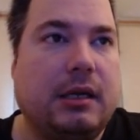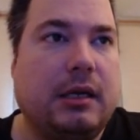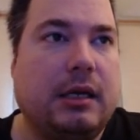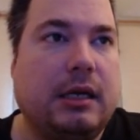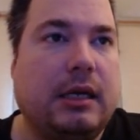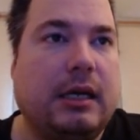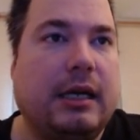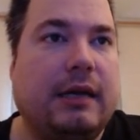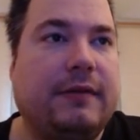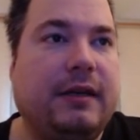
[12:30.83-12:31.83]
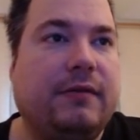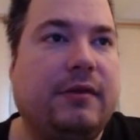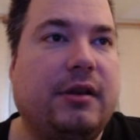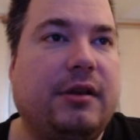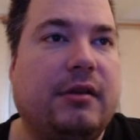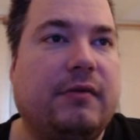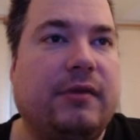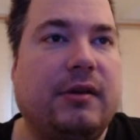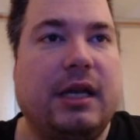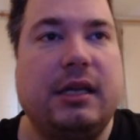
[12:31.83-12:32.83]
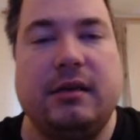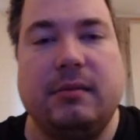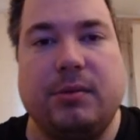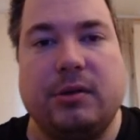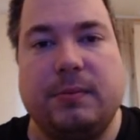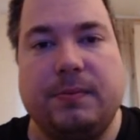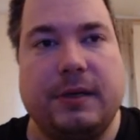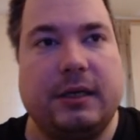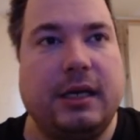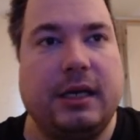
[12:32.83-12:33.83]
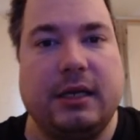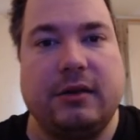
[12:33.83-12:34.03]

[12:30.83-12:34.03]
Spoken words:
have even a done for your agency prospecting kit,